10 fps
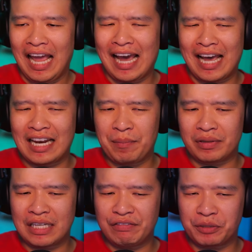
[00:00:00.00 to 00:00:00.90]
And I
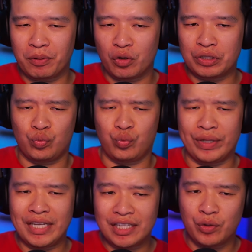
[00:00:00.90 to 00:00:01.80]
believe this book was
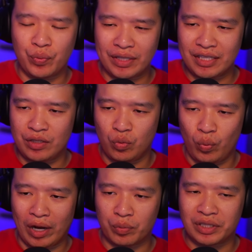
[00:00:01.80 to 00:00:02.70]
really, really
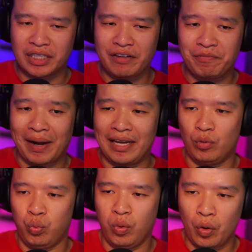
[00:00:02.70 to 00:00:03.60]
well received by
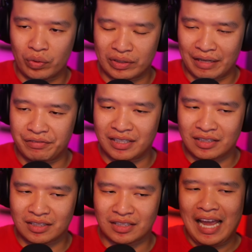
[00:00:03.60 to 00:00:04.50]
woke
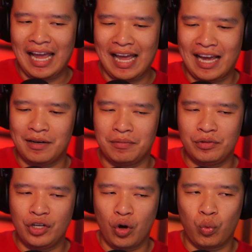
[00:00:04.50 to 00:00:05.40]
leftists. And,
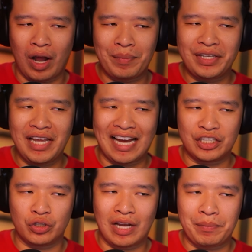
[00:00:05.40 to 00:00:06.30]
you know, Robin
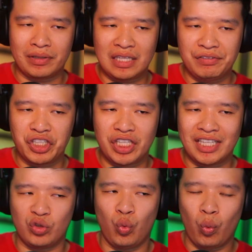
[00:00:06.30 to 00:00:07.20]
DiAngelo, I believe she
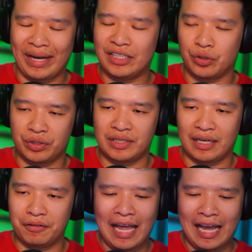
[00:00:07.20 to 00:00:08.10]
is white
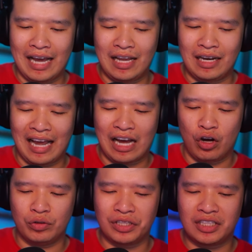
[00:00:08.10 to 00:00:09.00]
herself, and
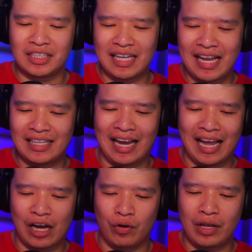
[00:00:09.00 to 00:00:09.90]
how saying that
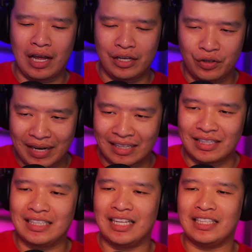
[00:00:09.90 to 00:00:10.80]
how United
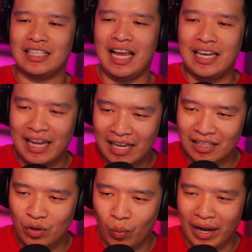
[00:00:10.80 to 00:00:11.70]
States is
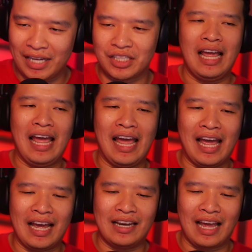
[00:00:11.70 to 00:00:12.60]
innately white
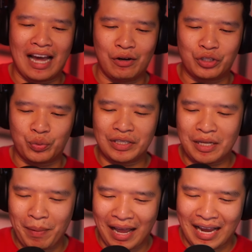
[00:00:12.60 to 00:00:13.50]
and how it's really
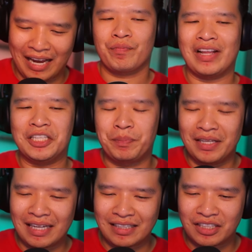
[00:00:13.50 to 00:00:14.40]
bad. It's
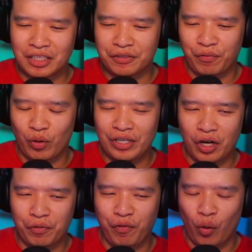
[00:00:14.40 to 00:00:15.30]
been like this since
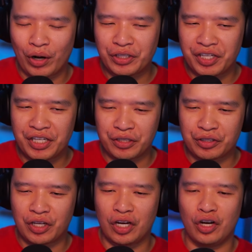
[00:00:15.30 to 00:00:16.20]
400 years
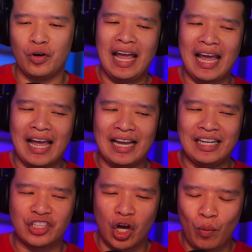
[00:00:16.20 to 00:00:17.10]
ago, and
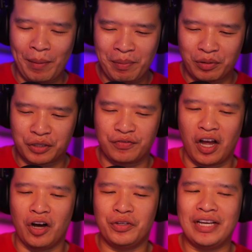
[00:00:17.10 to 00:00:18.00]
it's all white people's
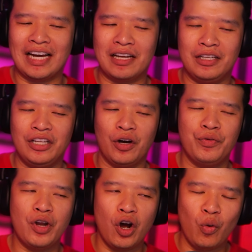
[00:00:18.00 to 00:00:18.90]
fault. You gotta, you
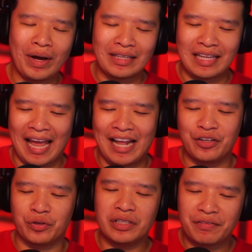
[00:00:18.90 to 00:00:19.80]
know what land
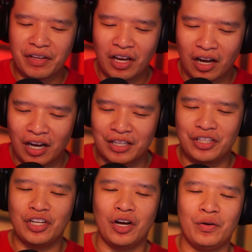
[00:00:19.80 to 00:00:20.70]
you're living on,
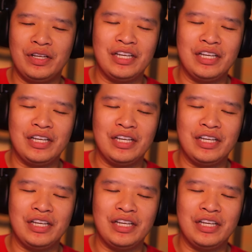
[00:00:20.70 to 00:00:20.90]
you know.